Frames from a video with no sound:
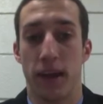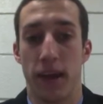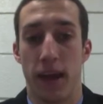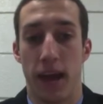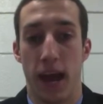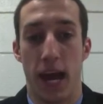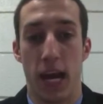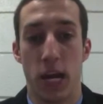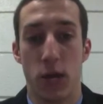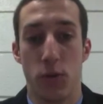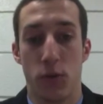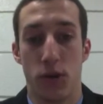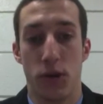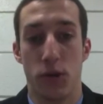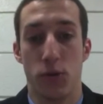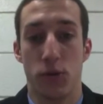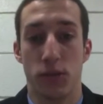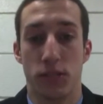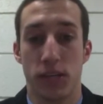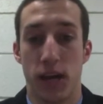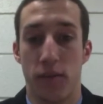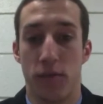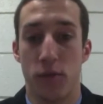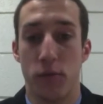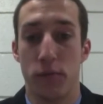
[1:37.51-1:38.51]
Anyone who
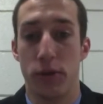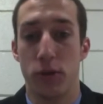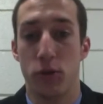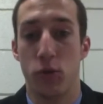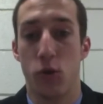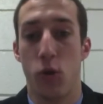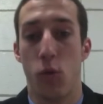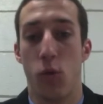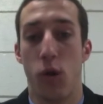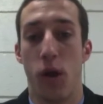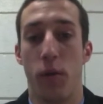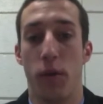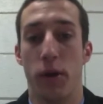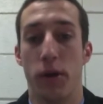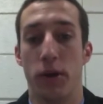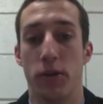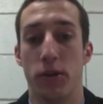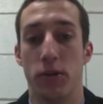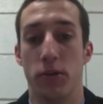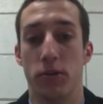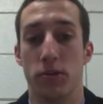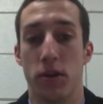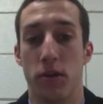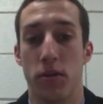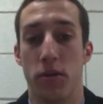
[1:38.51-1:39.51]
has ever been to a Wawa
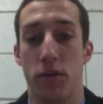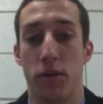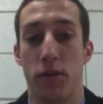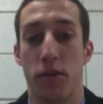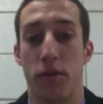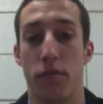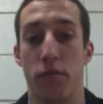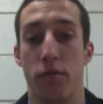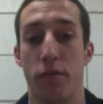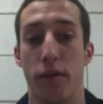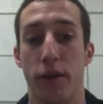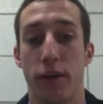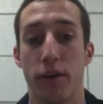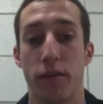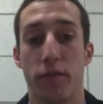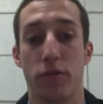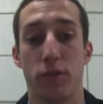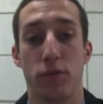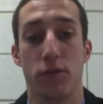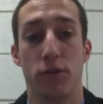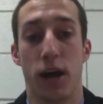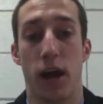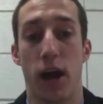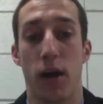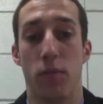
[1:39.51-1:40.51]
knows that there are very
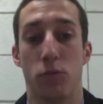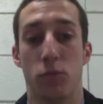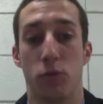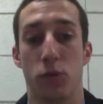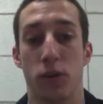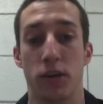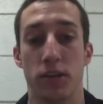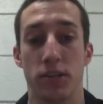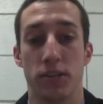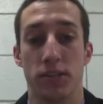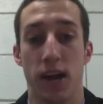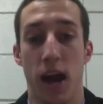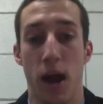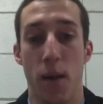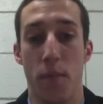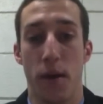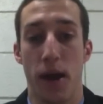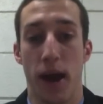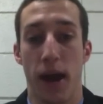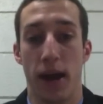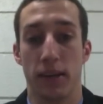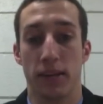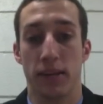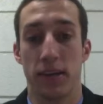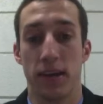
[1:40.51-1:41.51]
few times where it is not
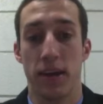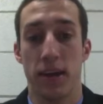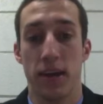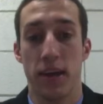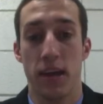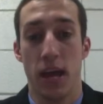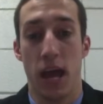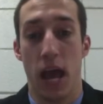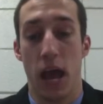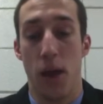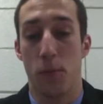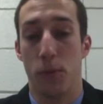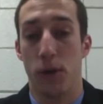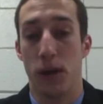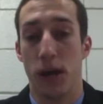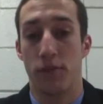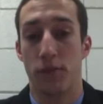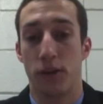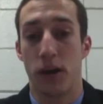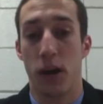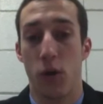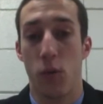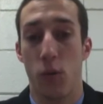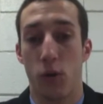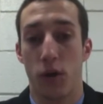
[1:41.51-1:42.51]
packed, and whenever
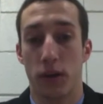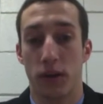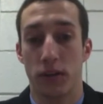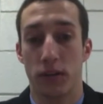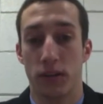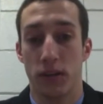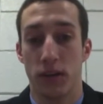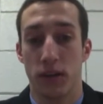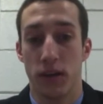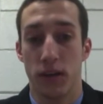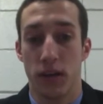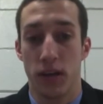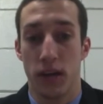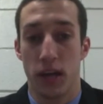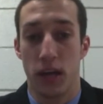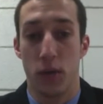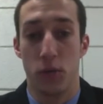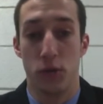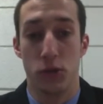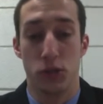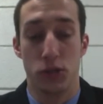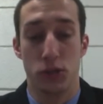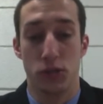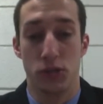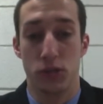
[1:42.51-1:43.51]
I worked, it
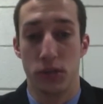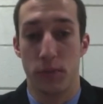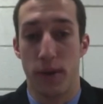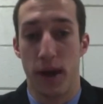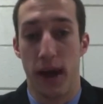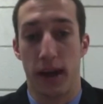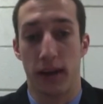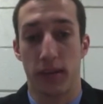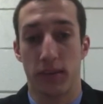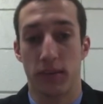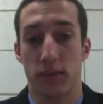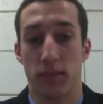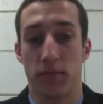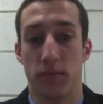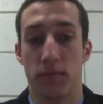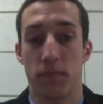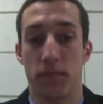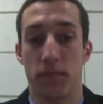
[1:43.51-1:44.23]
was usually packed.